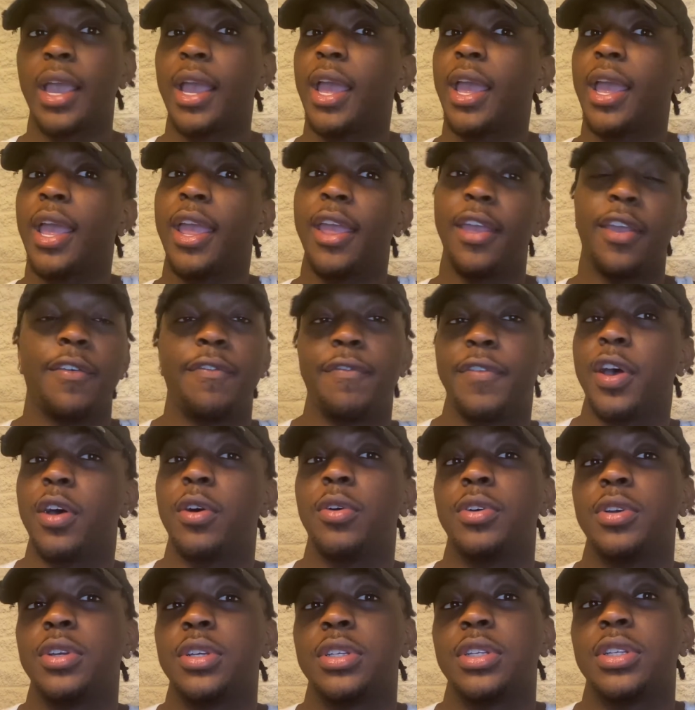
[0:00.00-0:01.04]

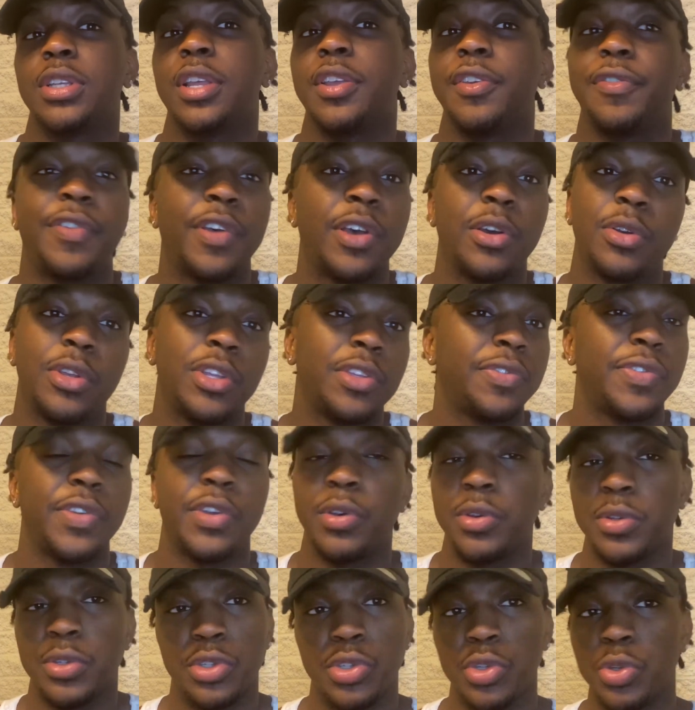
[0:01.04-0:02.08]
It
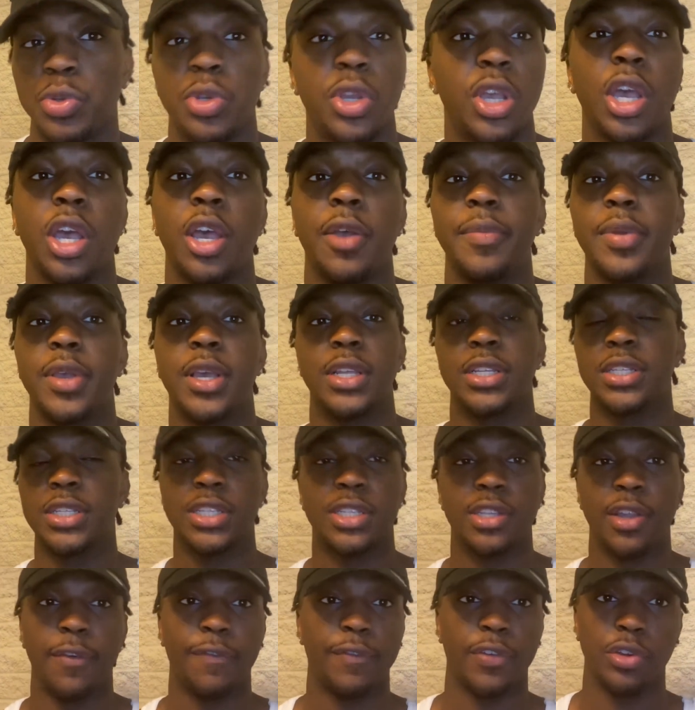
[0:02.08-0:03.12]
feels too good because it's your
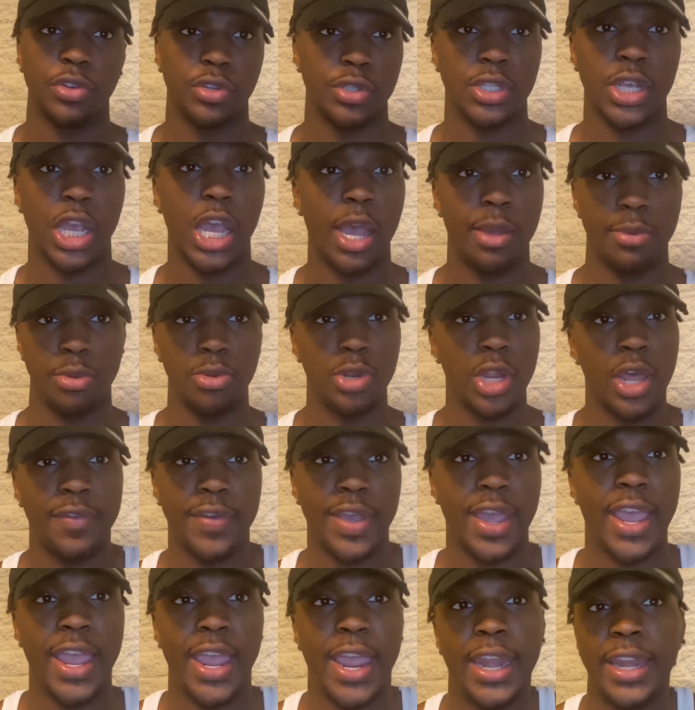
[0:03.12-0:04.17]
first time. You never
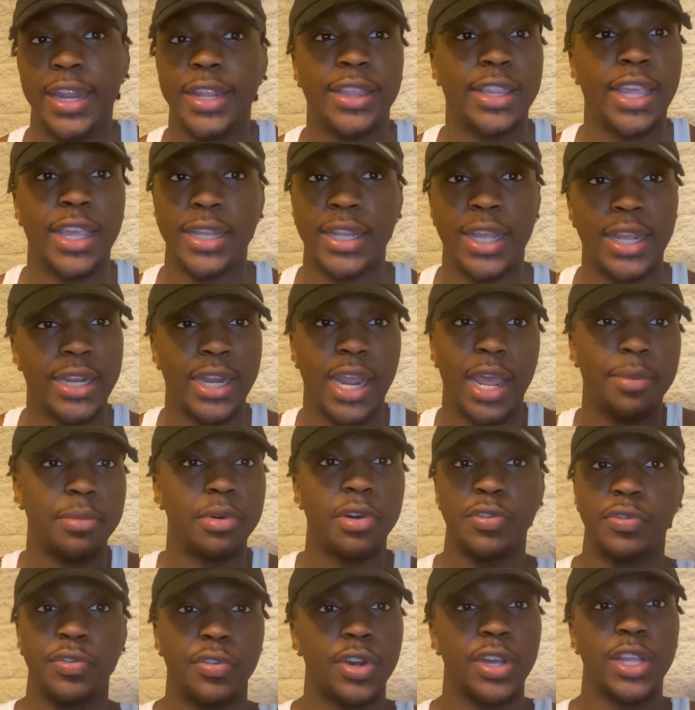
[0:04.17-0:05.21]
had anything like that
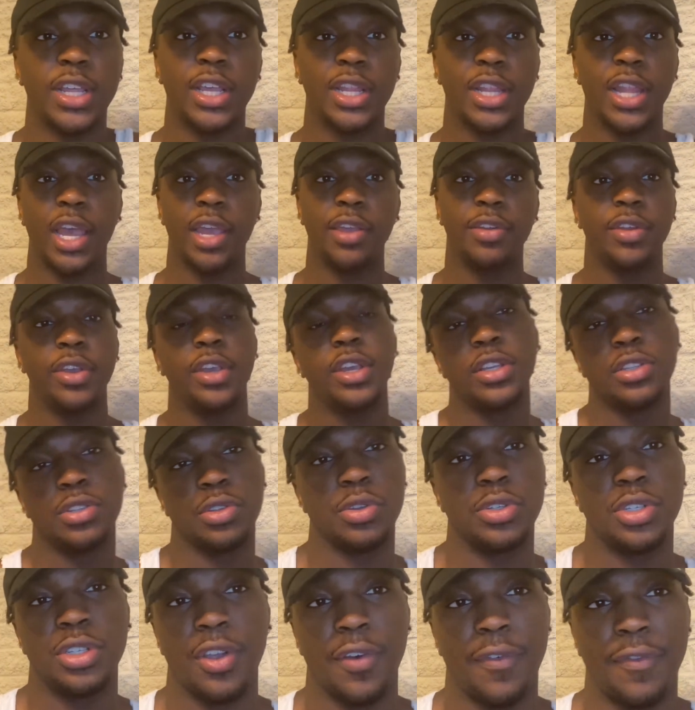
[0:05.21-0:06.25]
before in your life. So it's
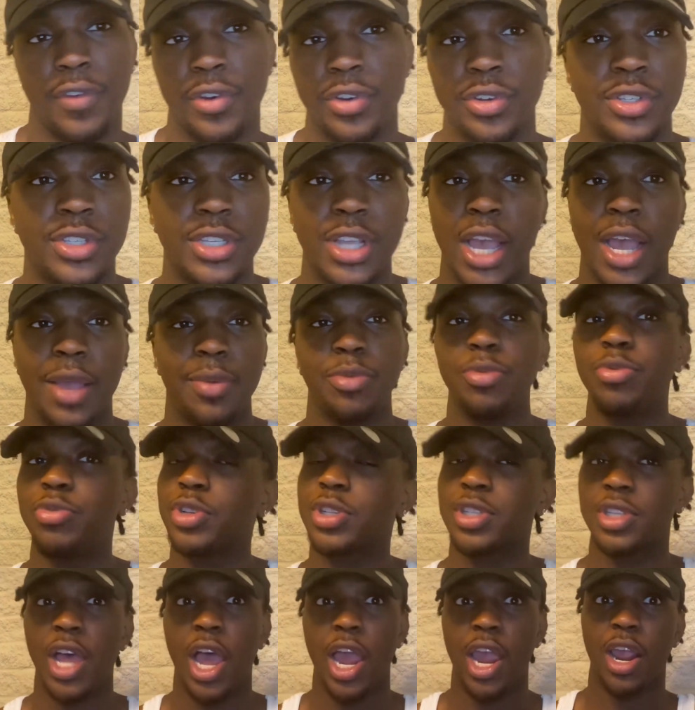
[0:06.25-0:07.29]
your first time. You just
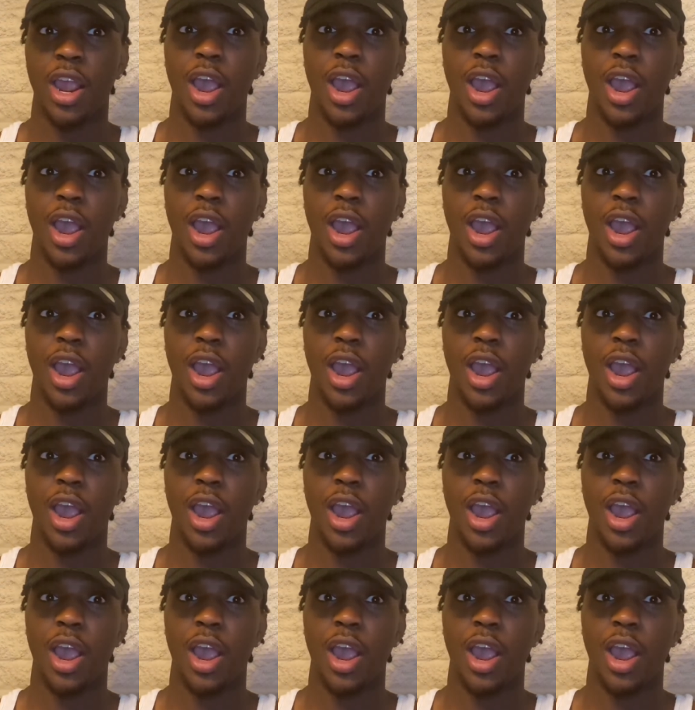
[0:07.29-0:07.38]
like,